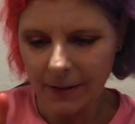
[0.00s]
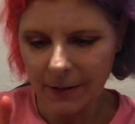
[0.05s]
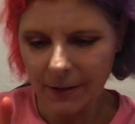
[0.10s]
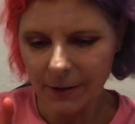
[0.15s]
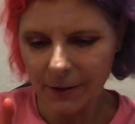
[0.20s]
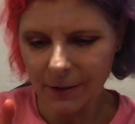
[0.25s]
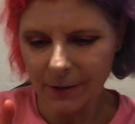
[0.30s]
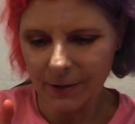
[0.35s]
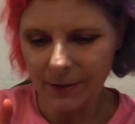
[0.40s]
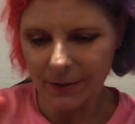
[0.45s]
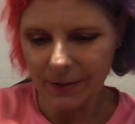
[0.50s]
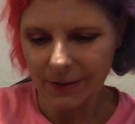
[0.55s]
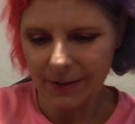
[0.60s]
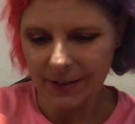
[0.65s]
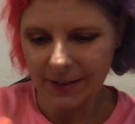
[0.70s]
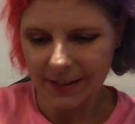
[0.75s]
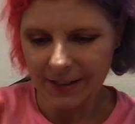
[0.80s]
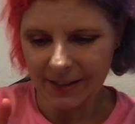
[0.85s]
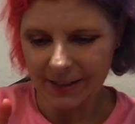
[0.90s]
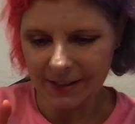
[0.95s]
Ooh,
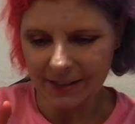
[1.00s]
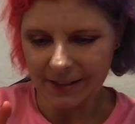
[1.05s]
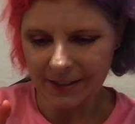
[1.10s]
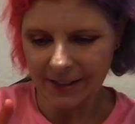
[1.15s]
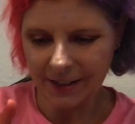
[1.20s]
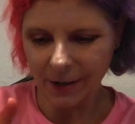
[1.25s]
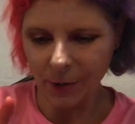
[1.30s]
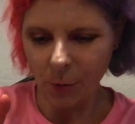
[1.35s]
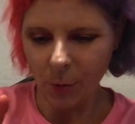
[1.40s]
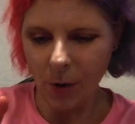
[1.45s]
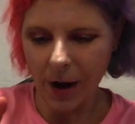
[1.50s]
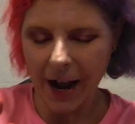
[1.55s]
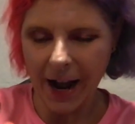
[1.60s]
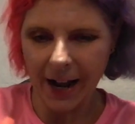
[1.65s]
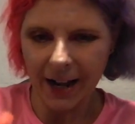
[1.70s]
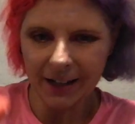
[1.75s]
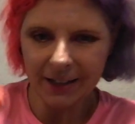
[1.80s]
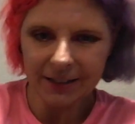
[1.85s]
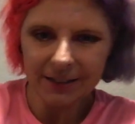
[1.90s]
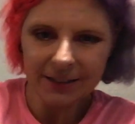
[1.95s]
it's like
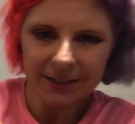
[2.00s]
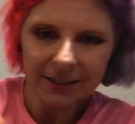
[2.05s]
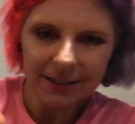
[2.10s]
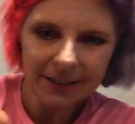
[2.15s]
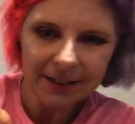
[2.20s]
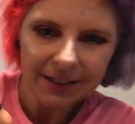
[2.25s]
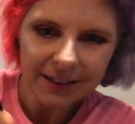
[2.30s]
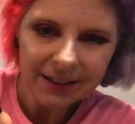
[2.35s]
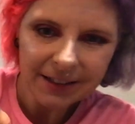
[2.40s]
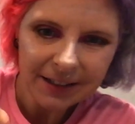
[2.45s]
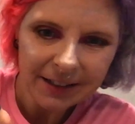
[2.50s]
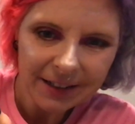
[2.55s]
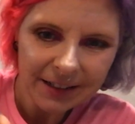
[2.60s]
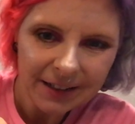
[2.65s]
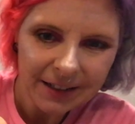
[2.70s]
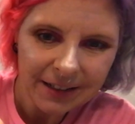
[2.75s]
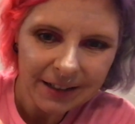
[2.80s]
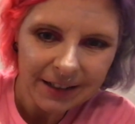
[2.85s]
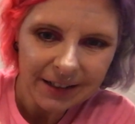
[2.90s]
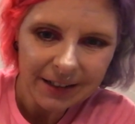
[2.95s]
wax.
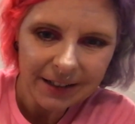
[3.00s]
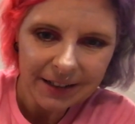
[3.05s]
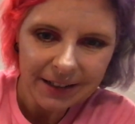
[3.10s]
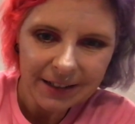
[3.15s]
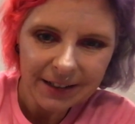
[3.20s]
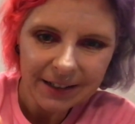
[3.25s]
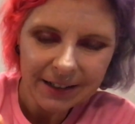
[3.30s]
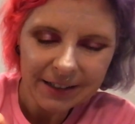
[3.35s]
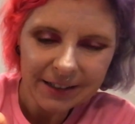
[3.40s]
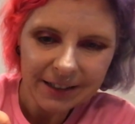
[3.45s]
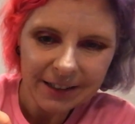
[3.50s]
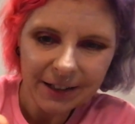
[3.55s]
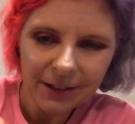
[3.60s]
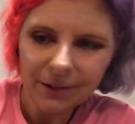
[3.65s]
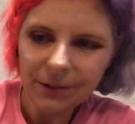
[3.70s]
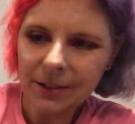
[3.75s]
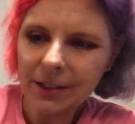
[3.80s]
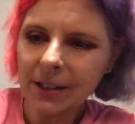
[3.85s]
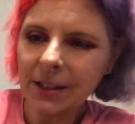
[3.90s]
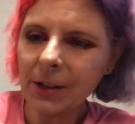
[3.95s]
Like
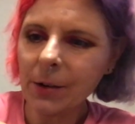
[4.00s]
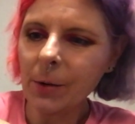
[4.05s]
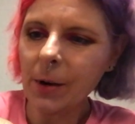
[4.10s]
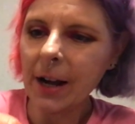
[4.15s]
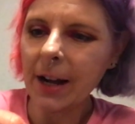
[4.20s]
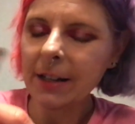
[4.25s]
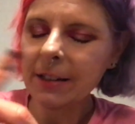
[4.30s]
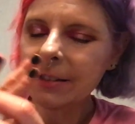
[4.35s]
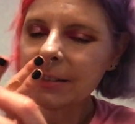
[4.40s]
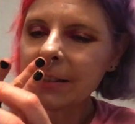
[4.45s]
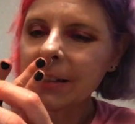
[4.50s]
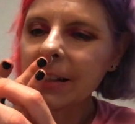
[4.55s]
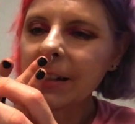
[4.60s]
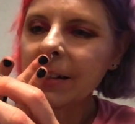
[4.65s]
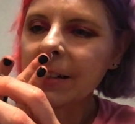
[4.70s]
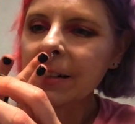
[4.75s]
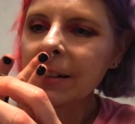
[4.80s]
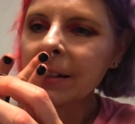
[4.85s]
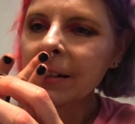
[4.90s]
really waxy.